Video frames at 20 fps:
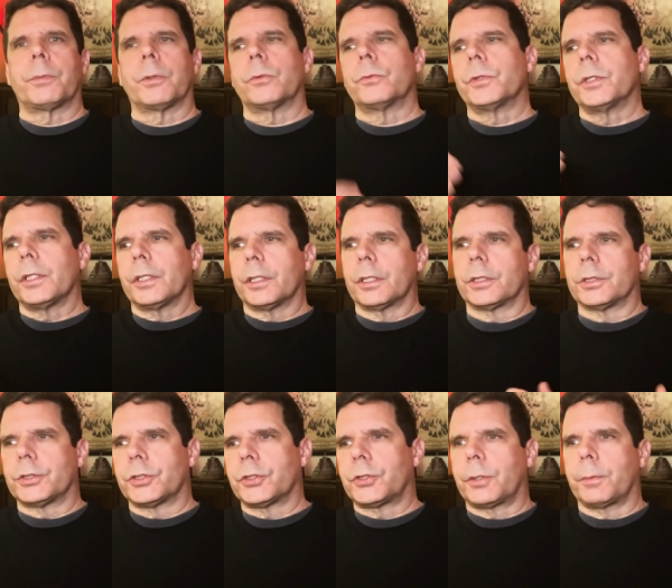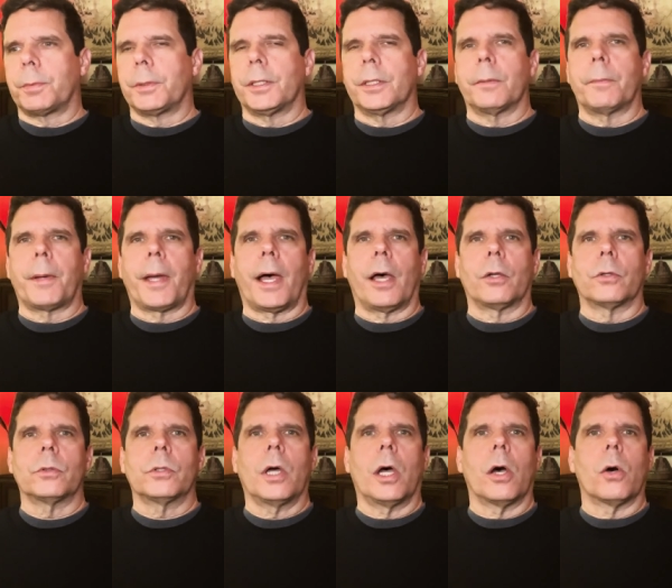but really it'll just be
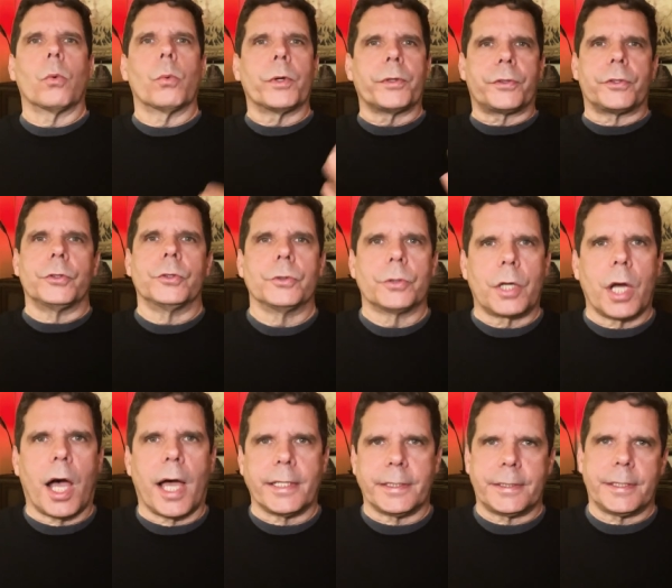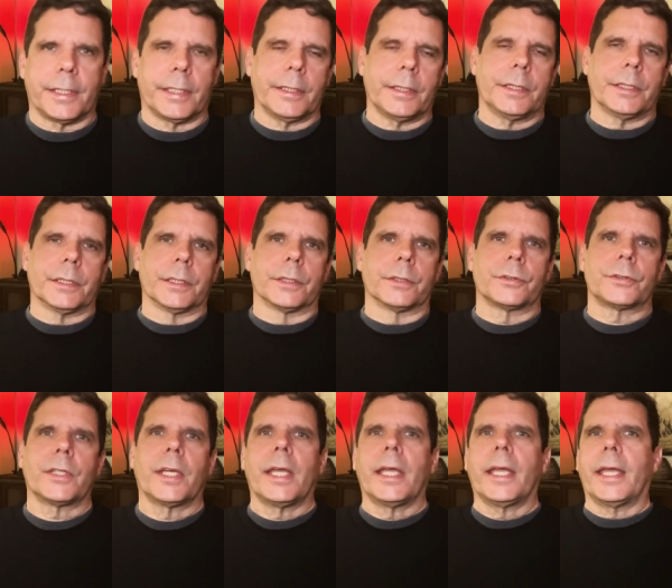about uh, what the new content
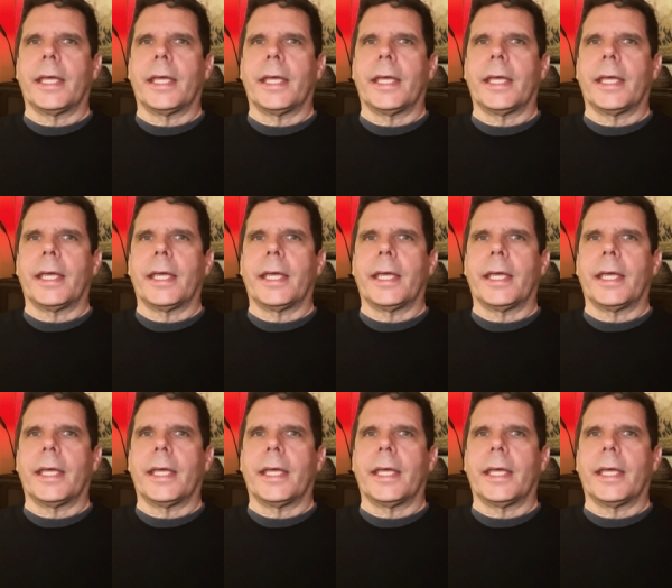is.